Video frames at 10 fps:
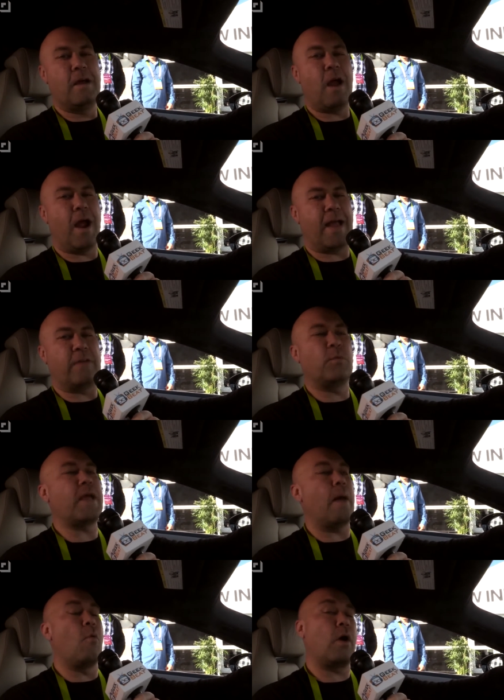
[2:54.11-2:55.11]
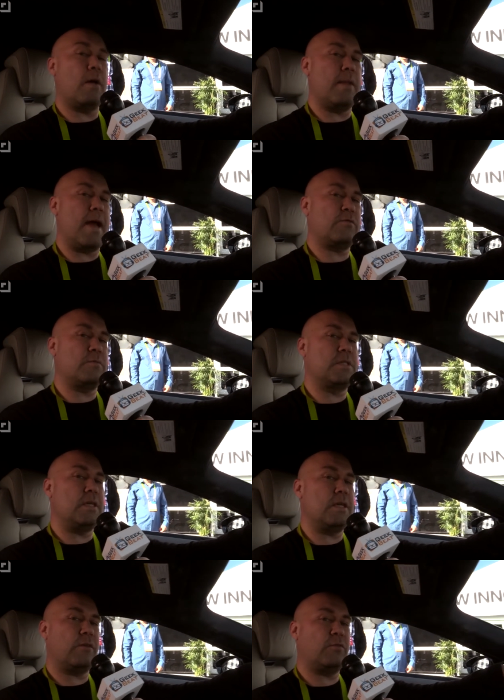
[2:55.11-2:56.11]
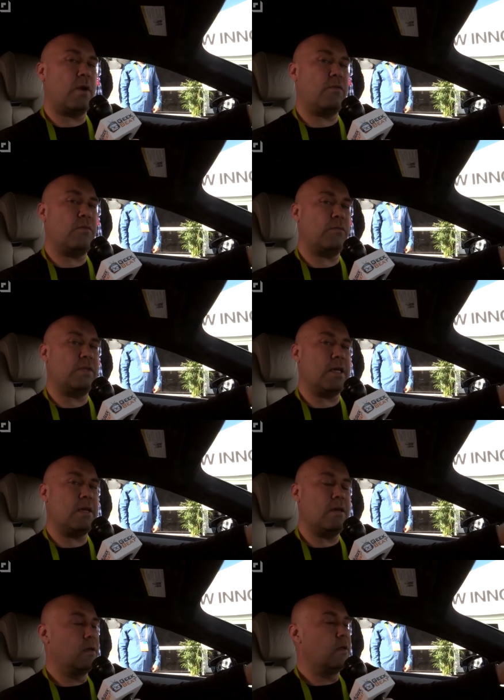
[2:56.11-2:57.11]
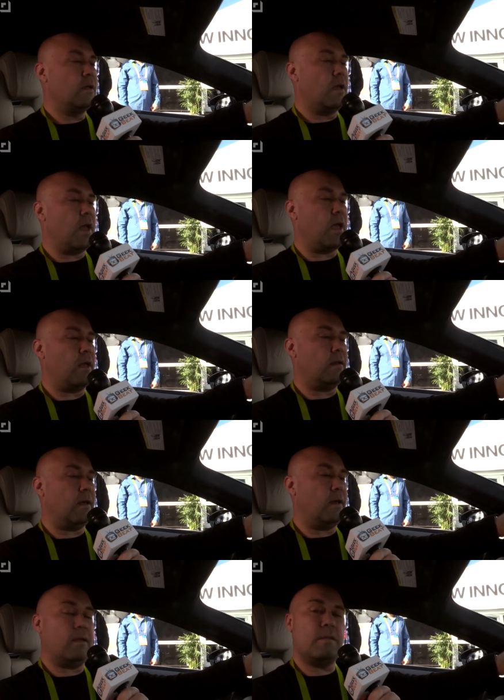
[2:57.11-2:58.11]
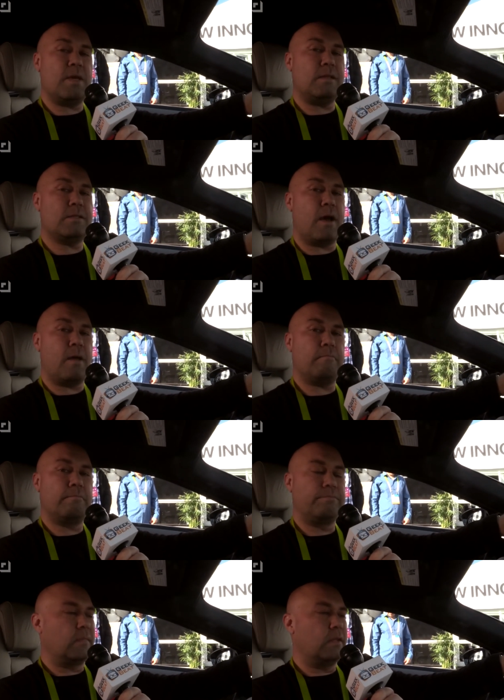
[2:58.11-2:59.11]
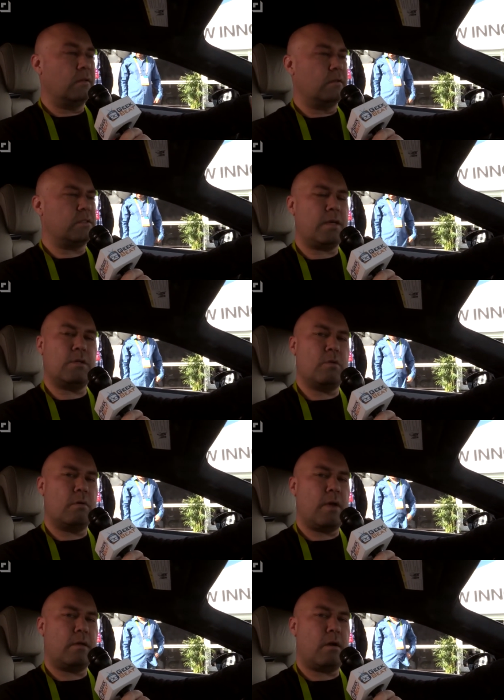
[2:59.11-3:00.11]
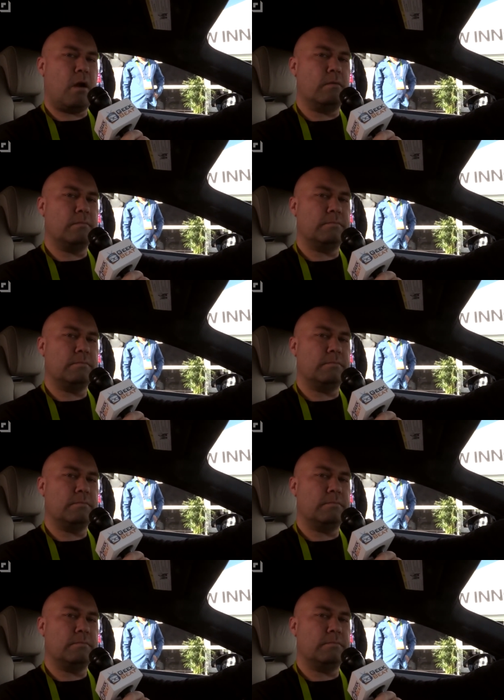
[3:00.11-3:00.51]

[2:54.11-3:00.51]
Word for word: All right, guys, we got more coming at you from CES 2015. And uh, in the meantime, let's take a tour around the car.